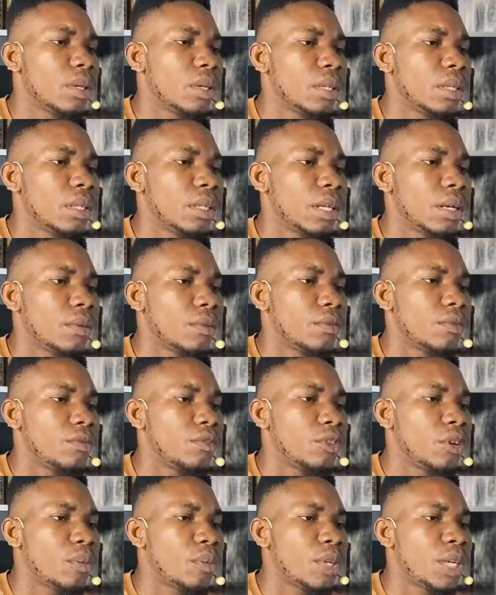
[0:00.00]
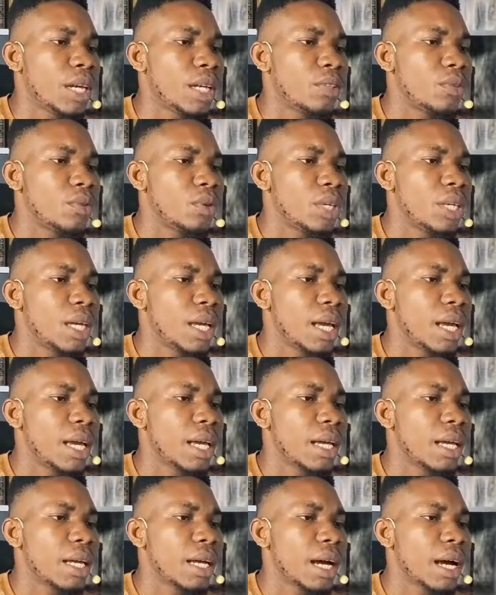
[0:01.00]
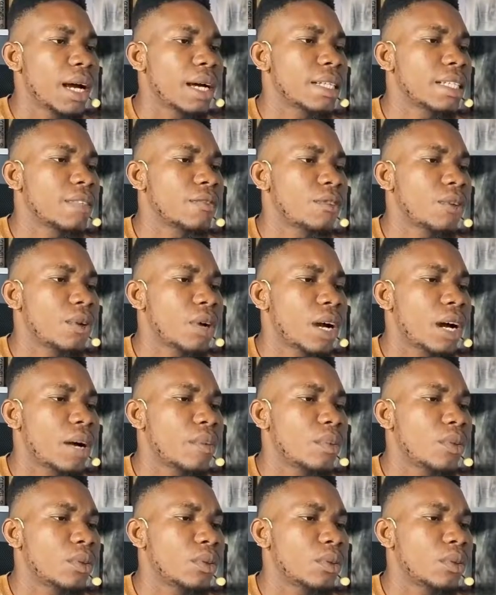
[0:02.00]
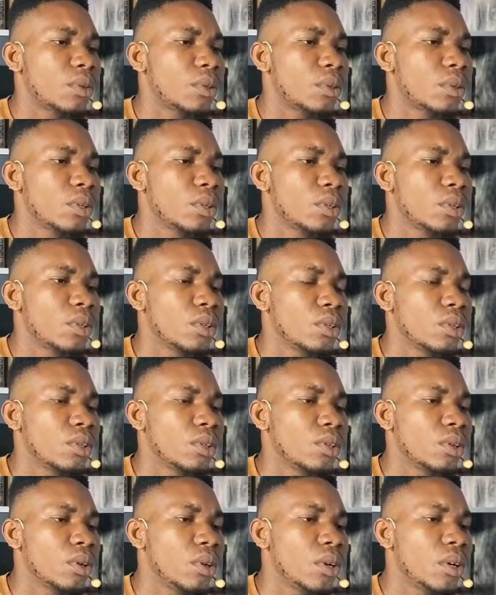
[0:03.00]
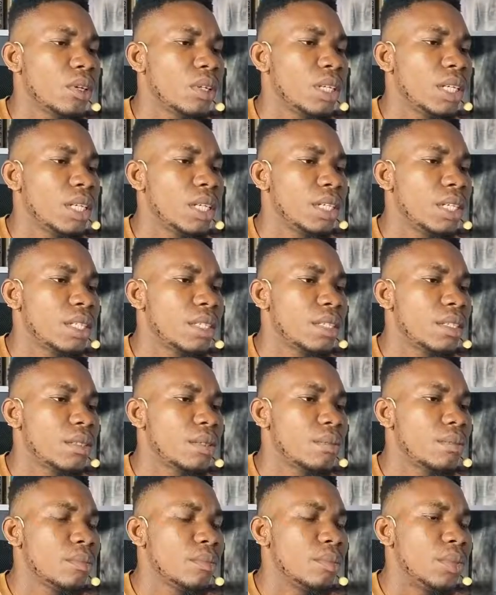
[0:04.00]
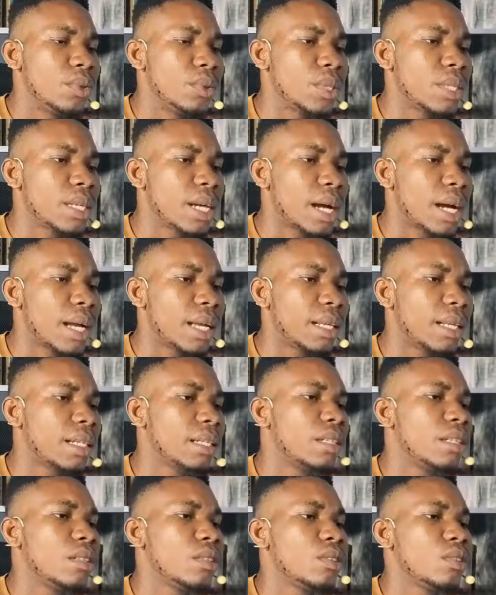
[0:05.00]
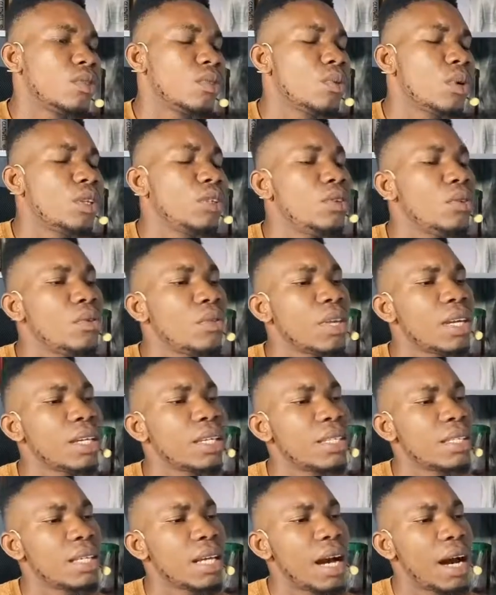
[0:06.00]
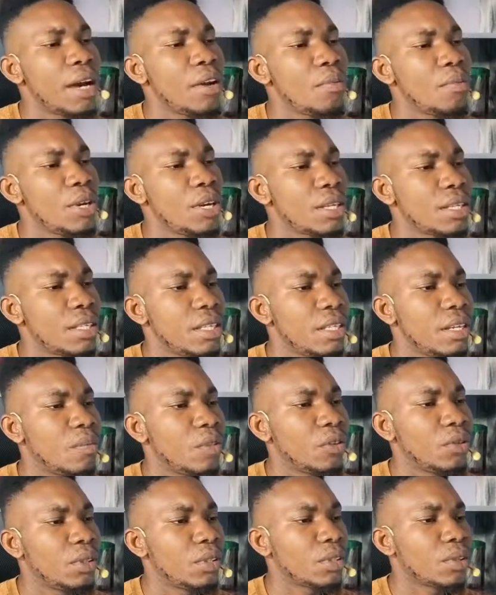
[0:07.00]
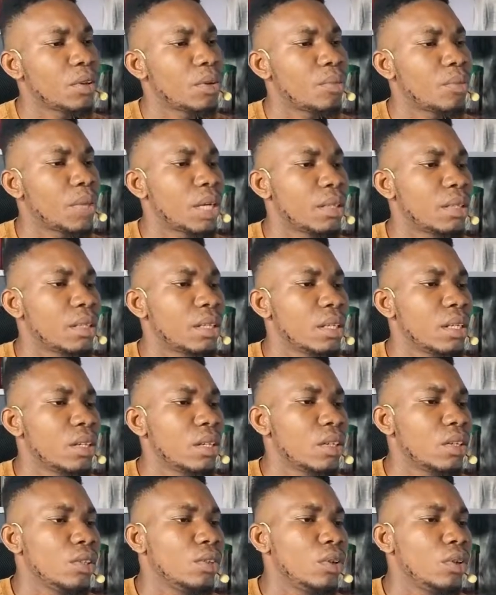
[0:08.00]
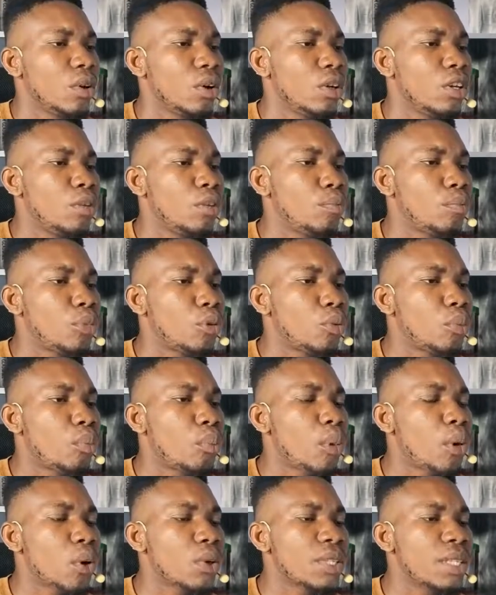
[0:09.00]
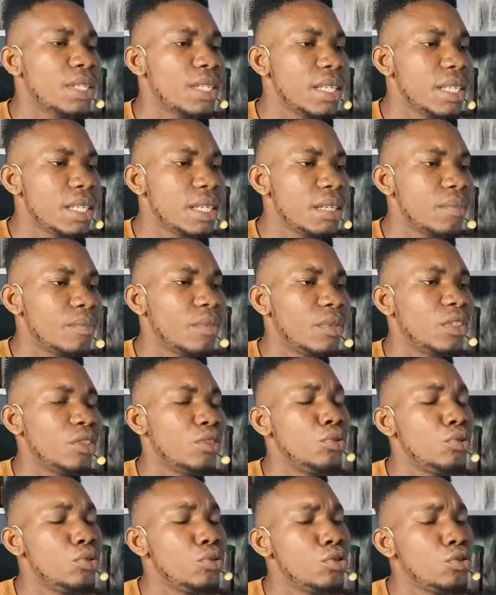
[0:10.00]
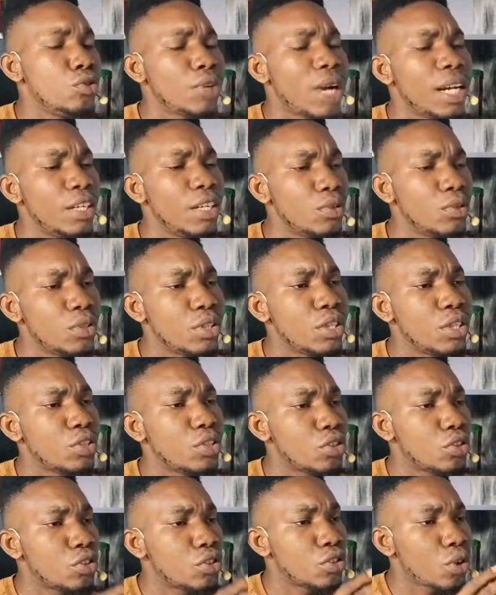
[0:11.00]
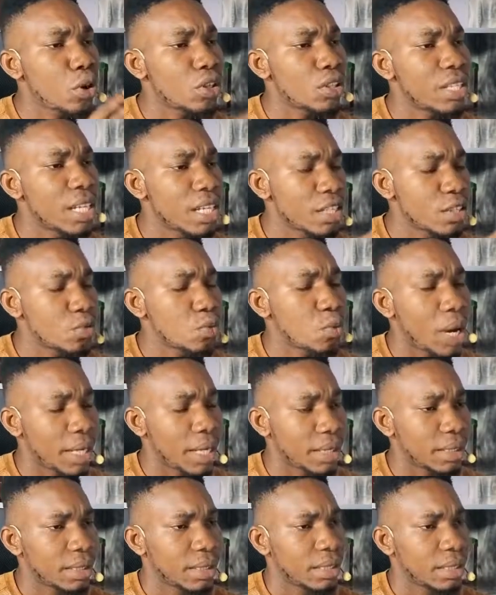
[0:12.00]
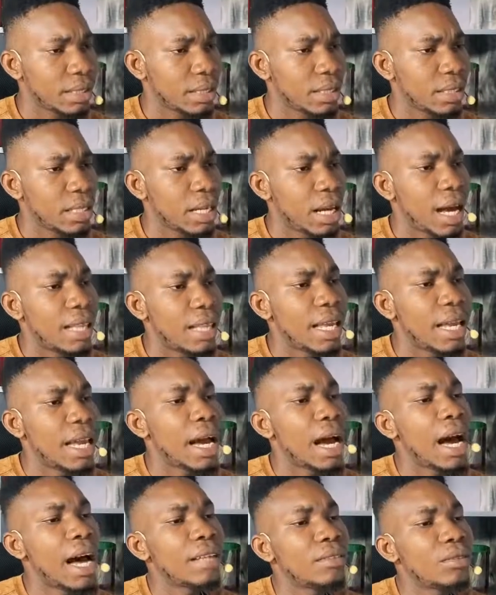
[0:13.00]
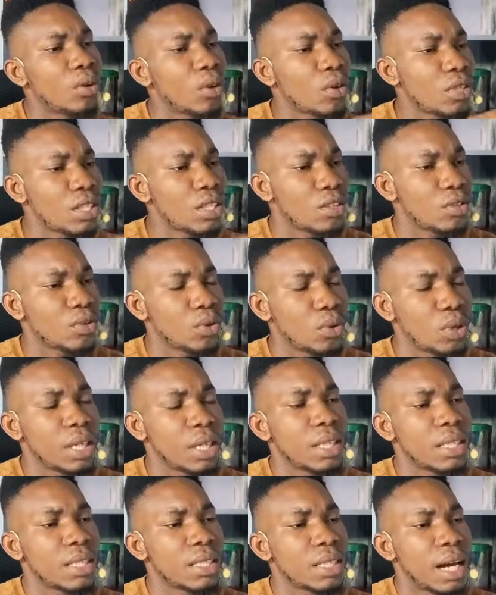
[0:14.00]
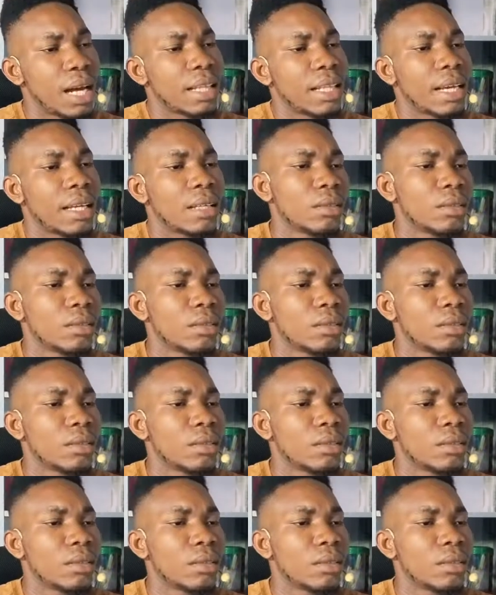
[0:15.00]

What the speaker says: Now, from here to here has 4 carbon. You call it butyl. So what do you think is the IUPAC name of this compound? You call it propoxy. You usually use the shortest one and then add oxy to it, and then